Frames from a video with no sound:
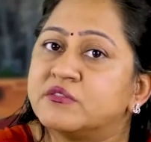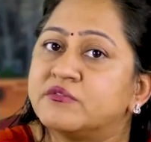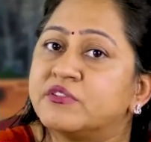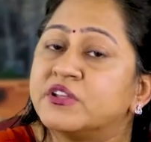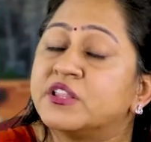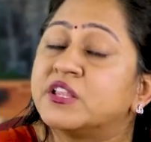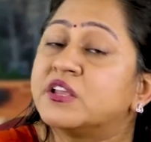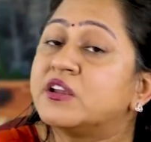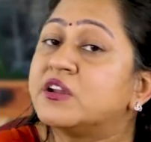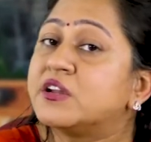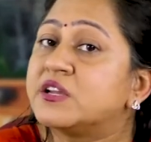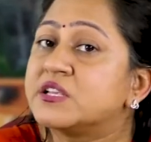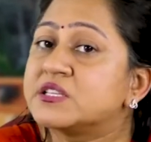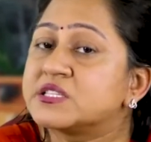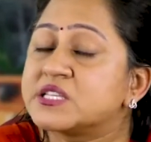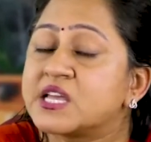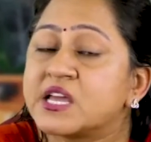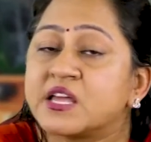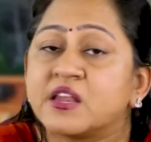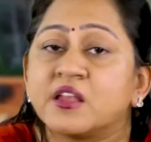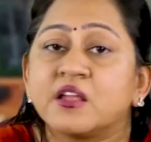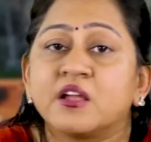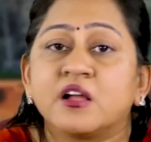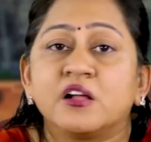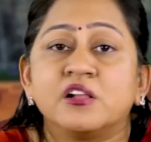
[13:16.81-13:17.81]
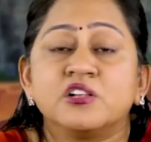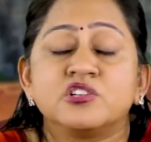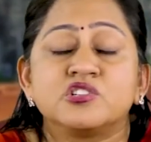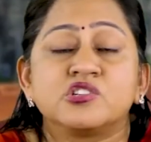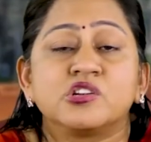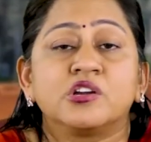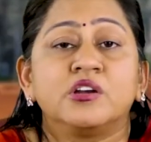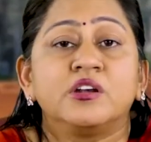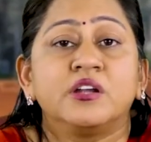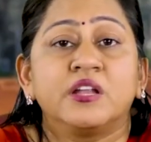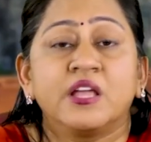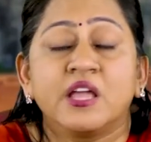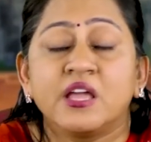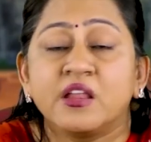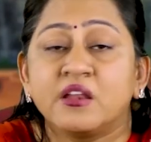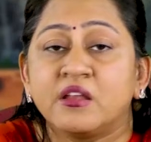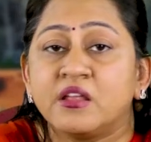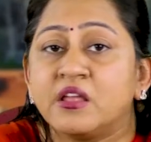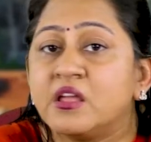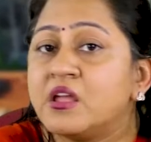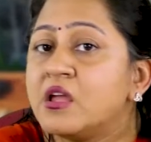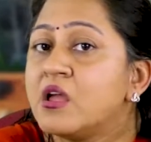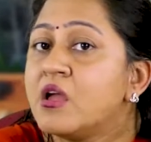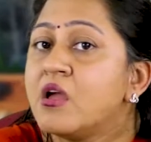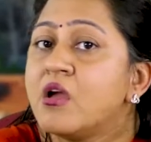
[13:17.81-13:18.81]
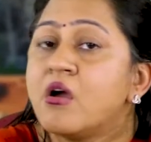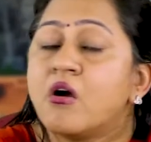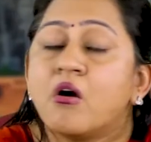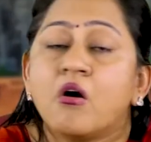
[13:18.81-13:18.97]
whether it is agriculture, dairy